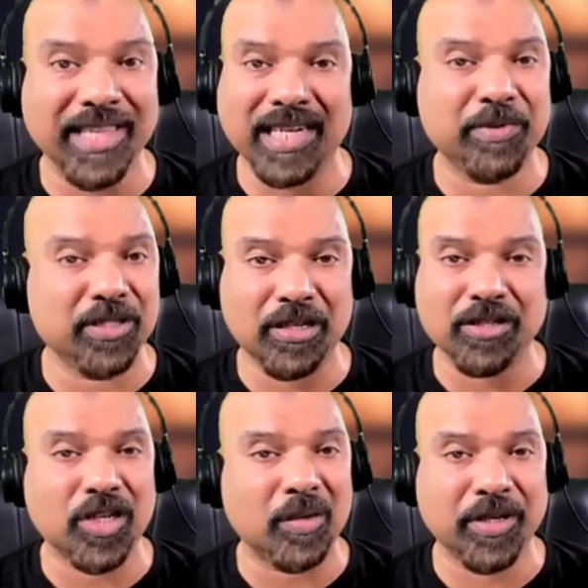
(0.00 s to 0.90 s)
that
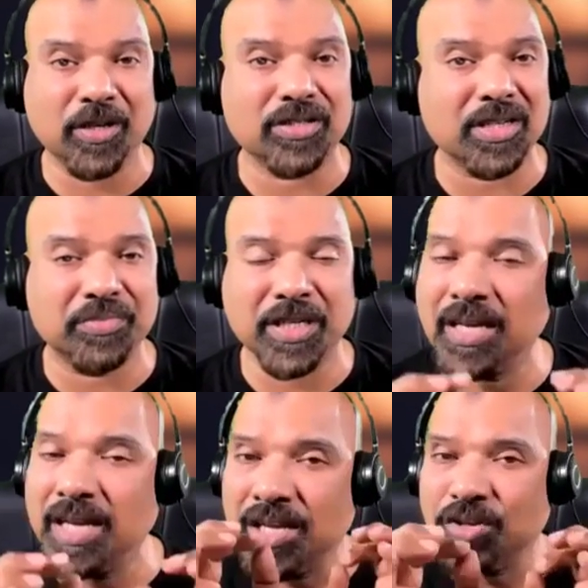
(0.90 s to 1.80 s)
particular topic or subject.